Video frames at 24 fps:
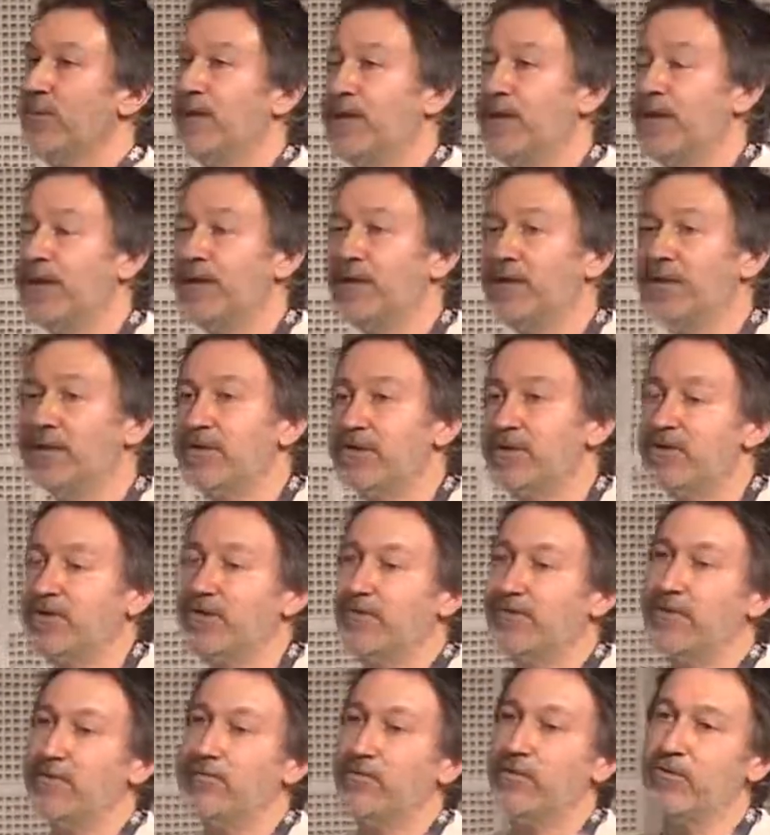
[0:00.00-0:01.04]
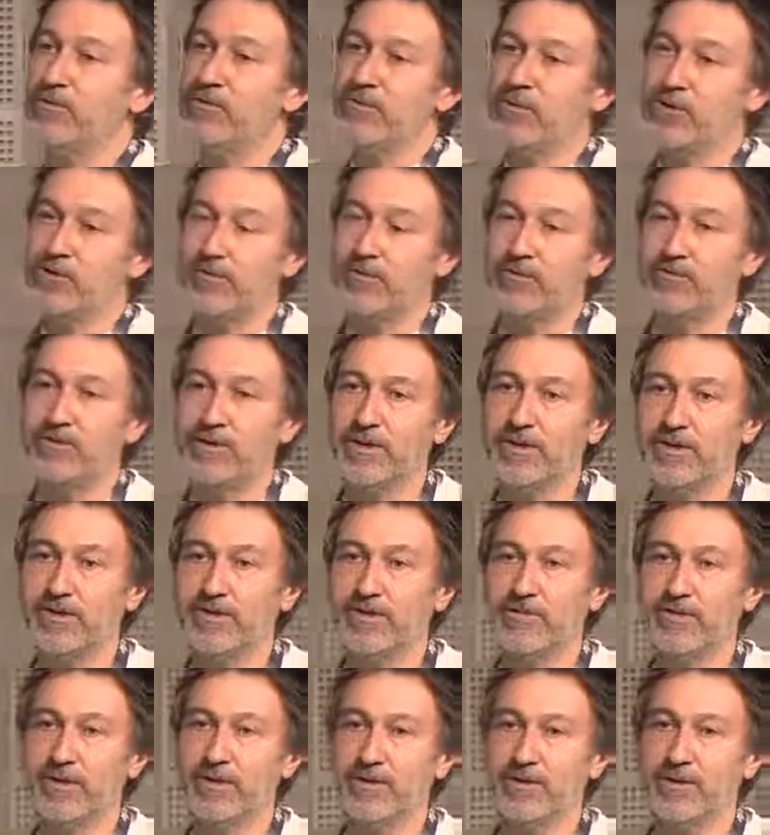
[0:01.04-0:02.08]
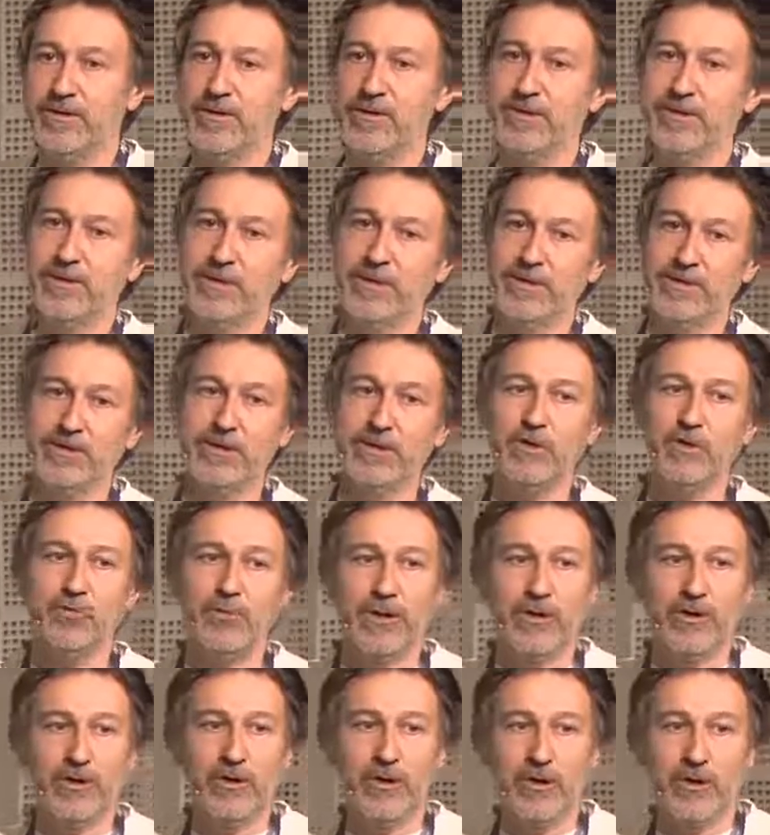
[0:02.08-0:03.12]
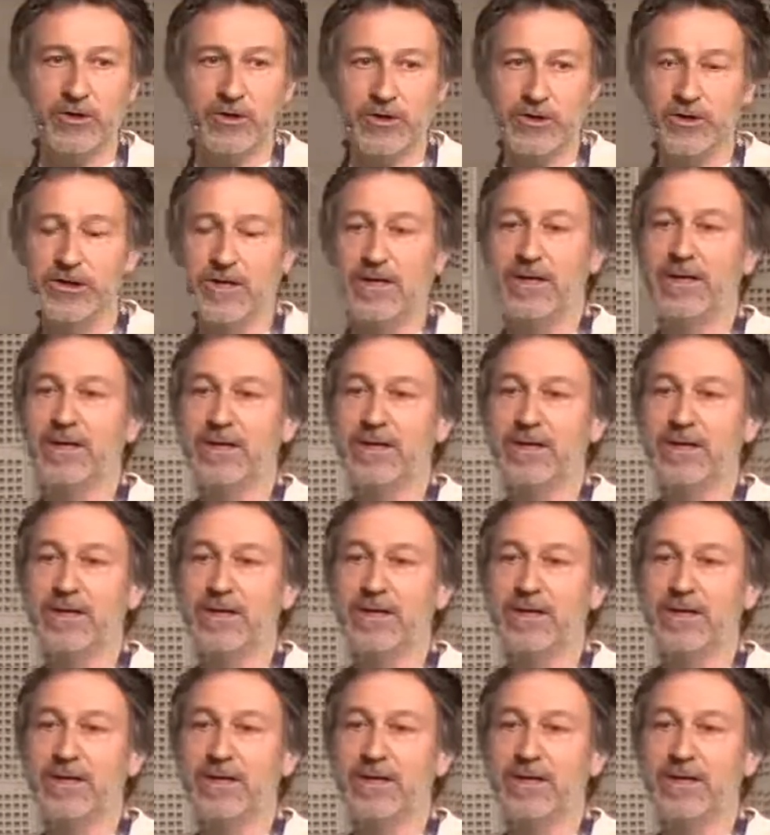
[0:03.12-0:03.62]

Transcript: many years of evolution with its human host,